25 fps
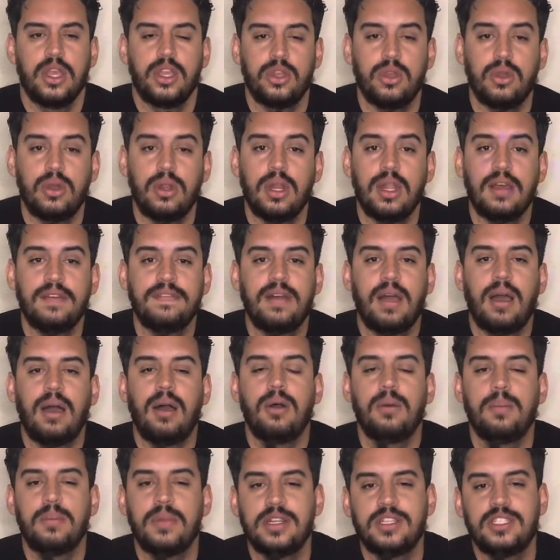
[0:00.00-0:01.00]
You'll love
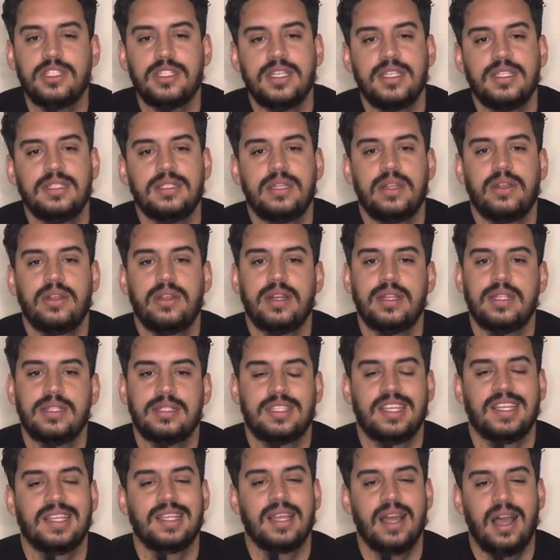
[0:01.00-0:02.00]
how much easier it is
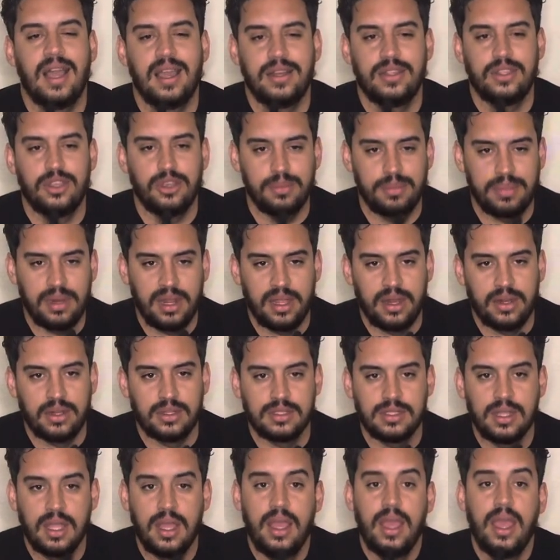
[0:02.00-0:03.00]
to guide new
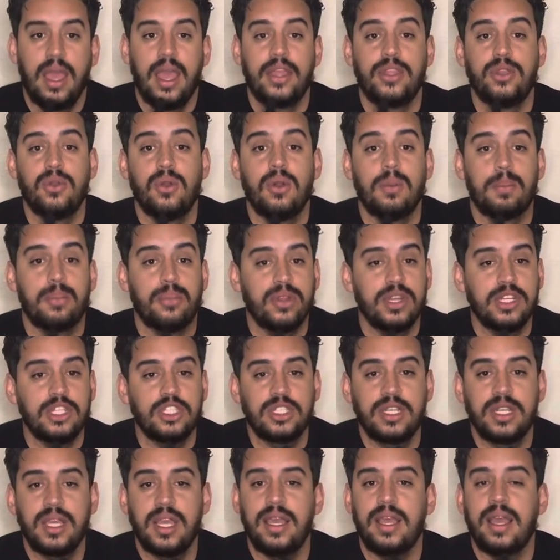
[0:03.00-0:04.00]
players, and you'll
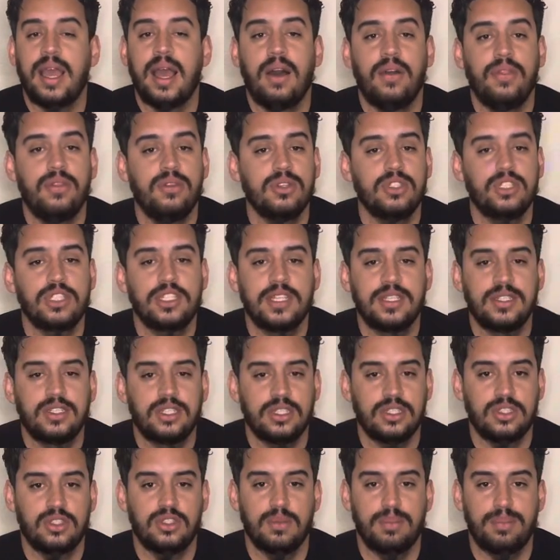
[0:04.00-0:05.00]
appreciate how those
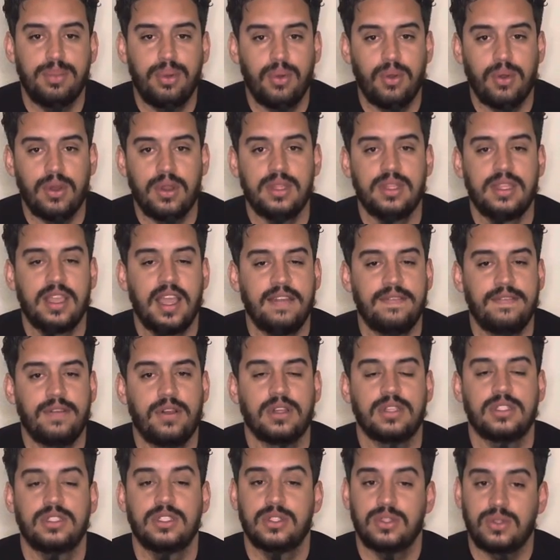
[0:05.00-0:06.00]
changes support
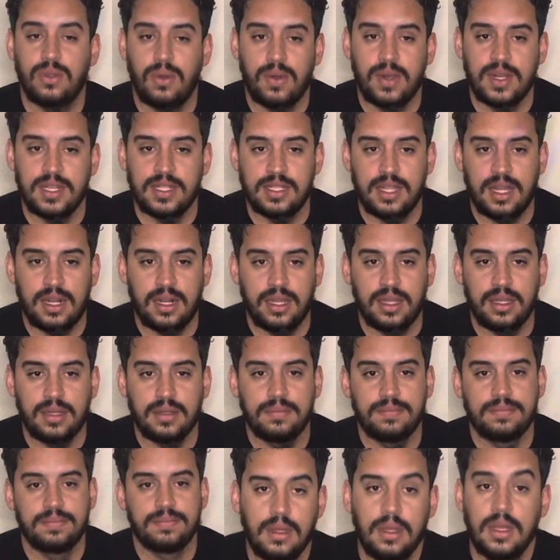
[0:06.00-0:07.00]
diverse storytelling.
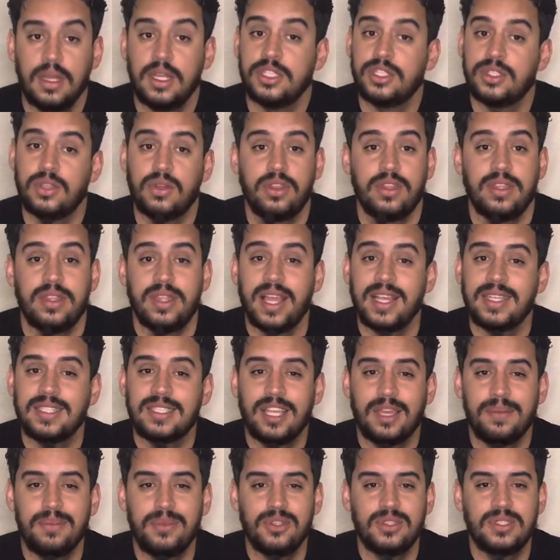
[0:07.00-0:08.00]
So the next
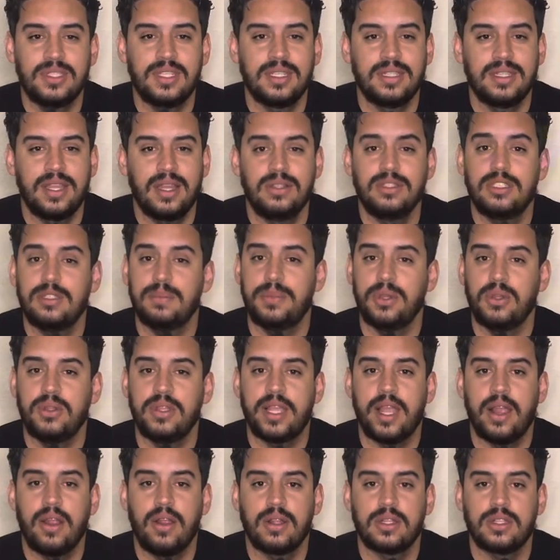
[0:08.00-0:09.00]
time you sit down to build a
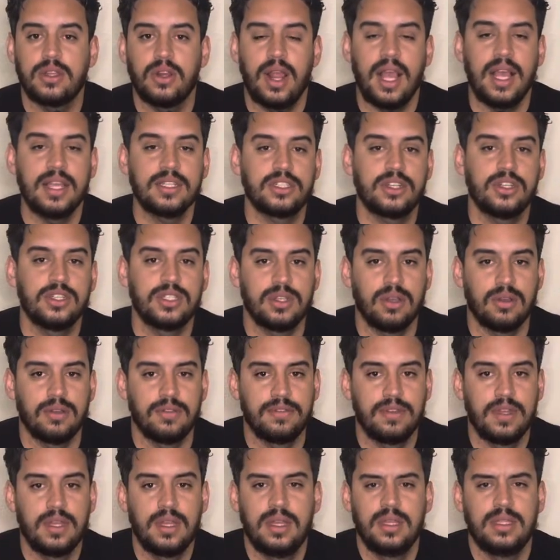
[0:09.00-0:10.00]
character, ask
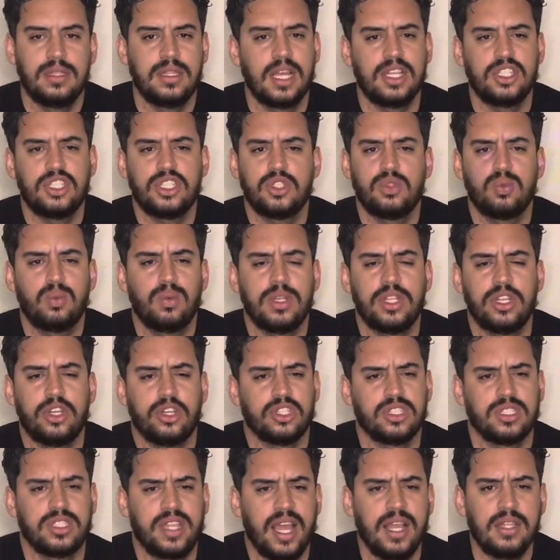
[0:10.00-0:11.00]
yourself not just what your
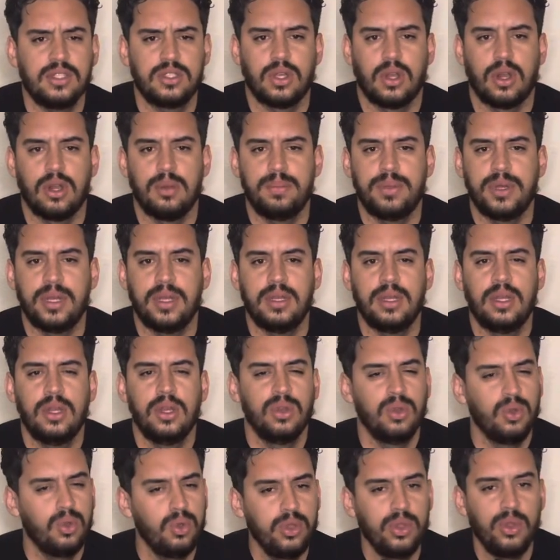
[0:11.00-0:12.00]
stats are, but
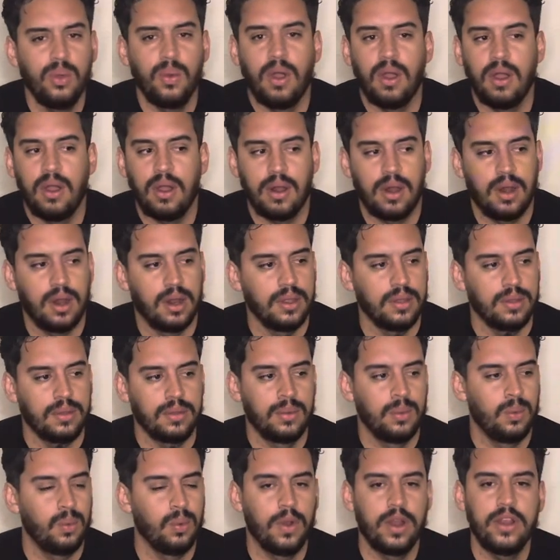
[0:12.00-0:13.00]
who you are and
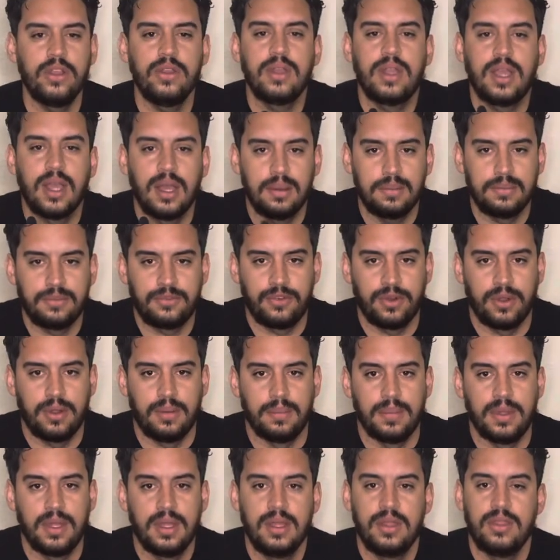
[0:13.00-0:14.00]
where you come
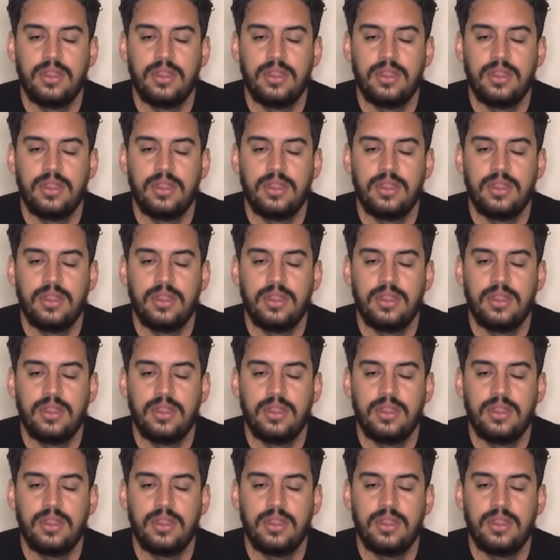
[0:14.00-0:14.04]
from.